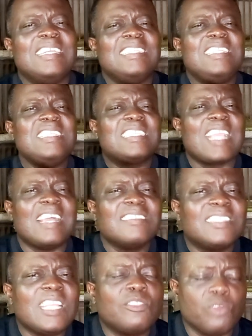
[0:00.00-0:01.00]
this can
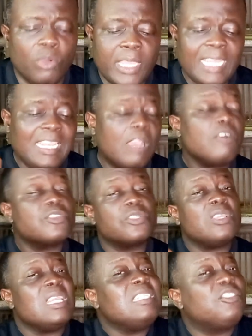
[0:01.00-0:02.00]
set. Okay, they
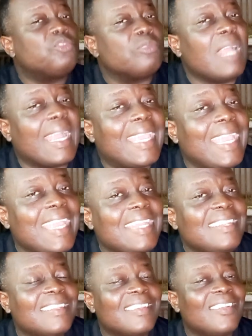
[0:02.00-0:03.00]
also eat sugar cane.
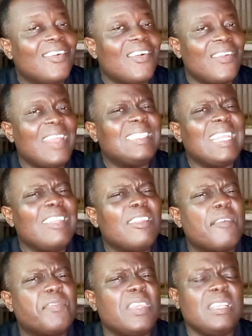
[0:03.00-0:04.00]
All right, a lot
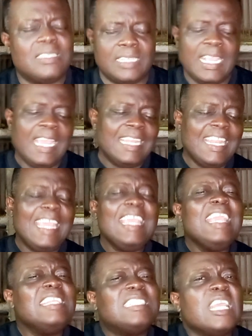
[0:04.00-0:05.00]
of things. They
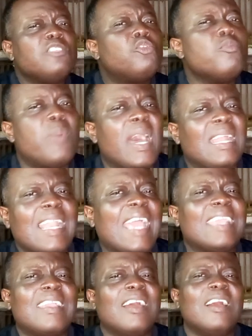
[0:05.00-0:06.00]
eat a tuber like